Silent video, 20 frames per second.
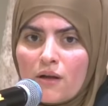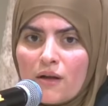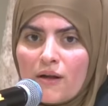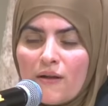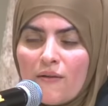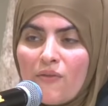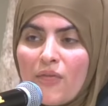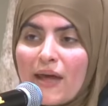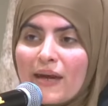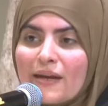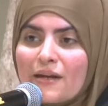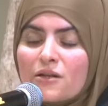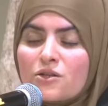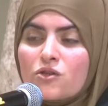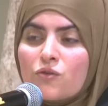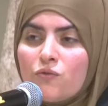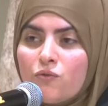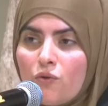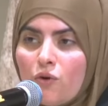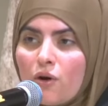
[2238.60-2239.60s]
That it is
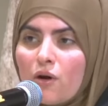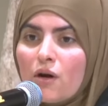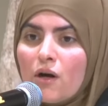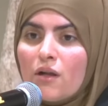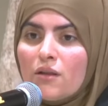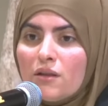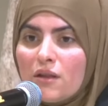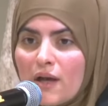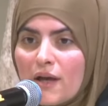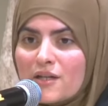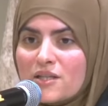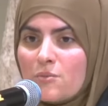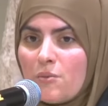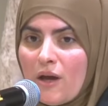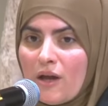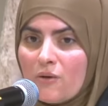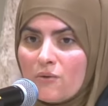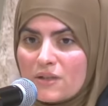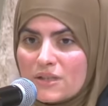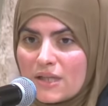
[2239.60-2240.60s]
for Allah
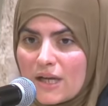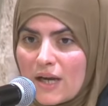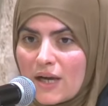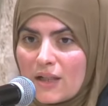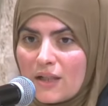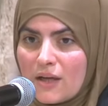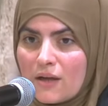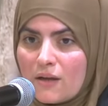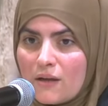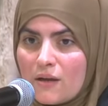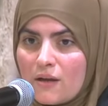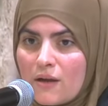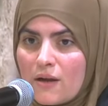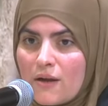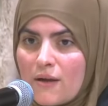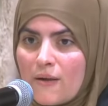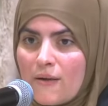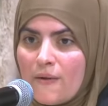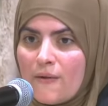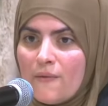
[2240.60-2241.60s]
subhanahu wa ta'ala.
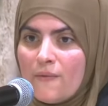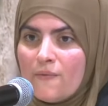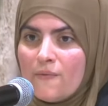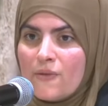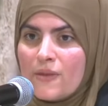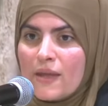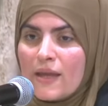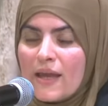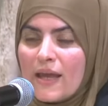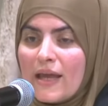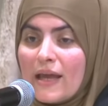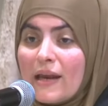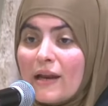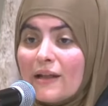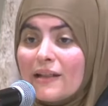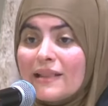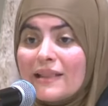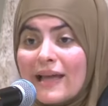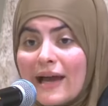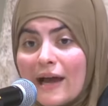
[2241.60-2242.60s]
It
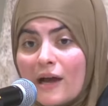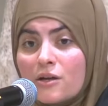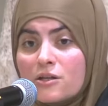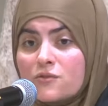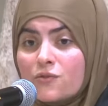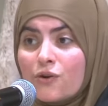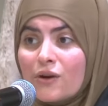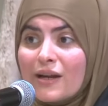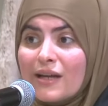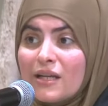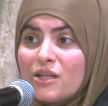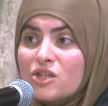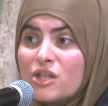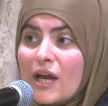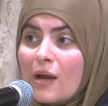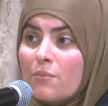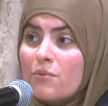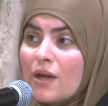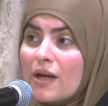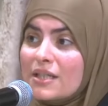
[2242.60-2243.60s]
allows for
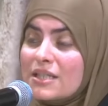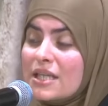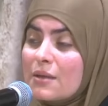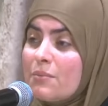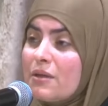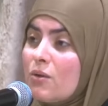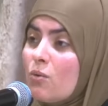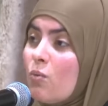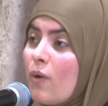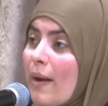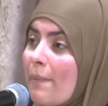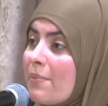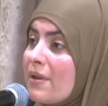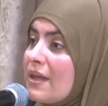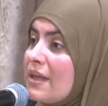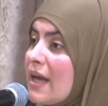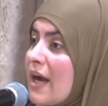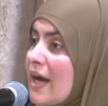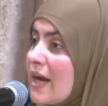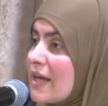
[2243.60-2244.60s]
hijab not to be
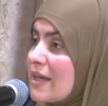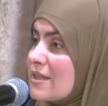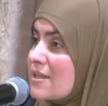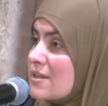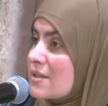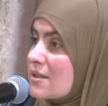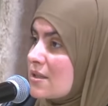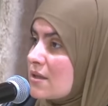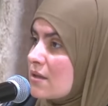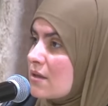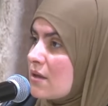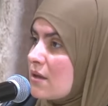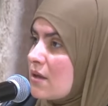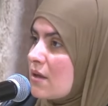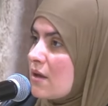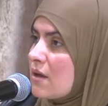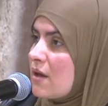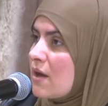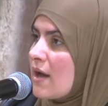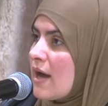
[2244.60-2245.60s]
weaponized.
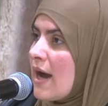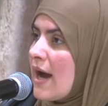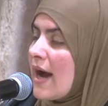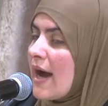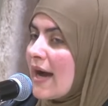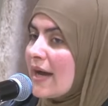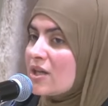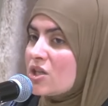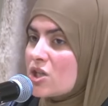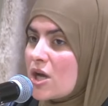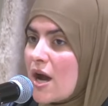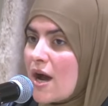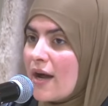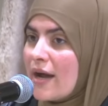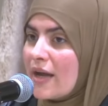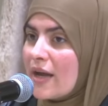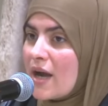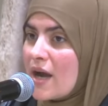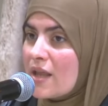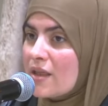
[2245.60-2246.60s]
I taught
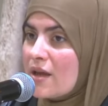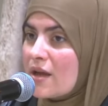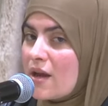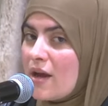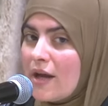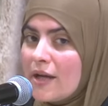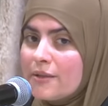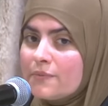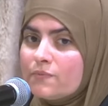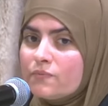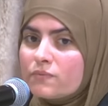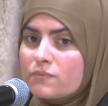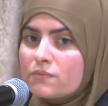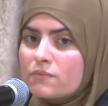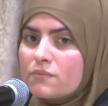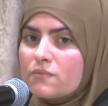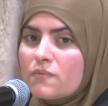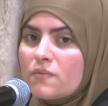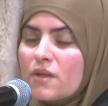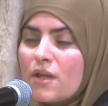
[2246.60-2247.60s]
a halaqah
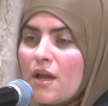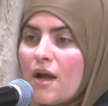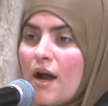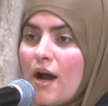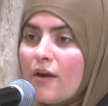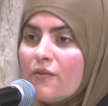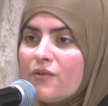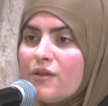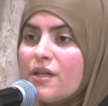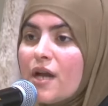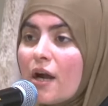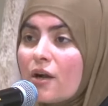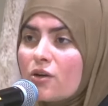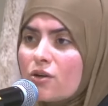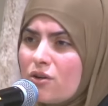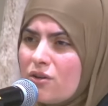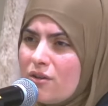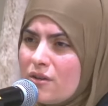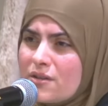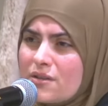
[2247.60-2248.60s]
of young
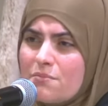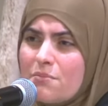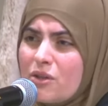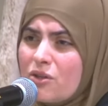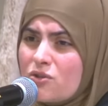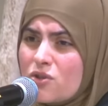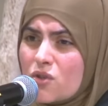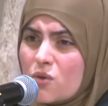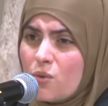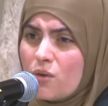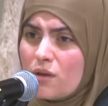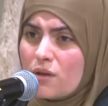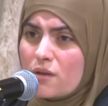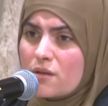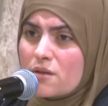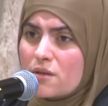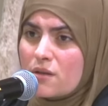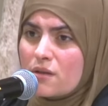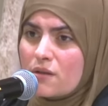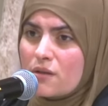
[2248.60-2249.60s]
girls, middle
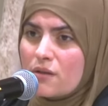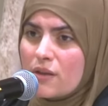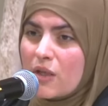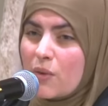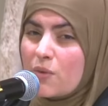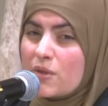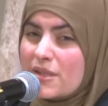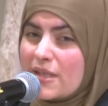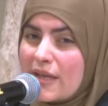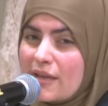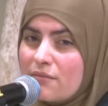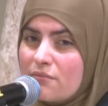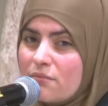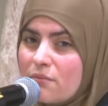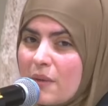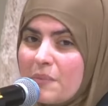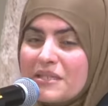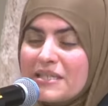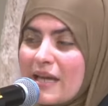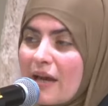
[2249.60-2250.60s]
schoolers. There was like
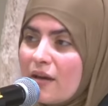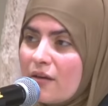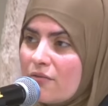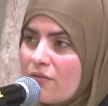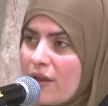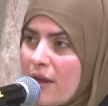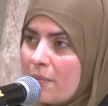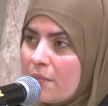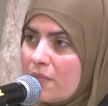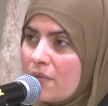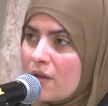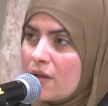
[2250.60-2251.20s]
maybe ten of them.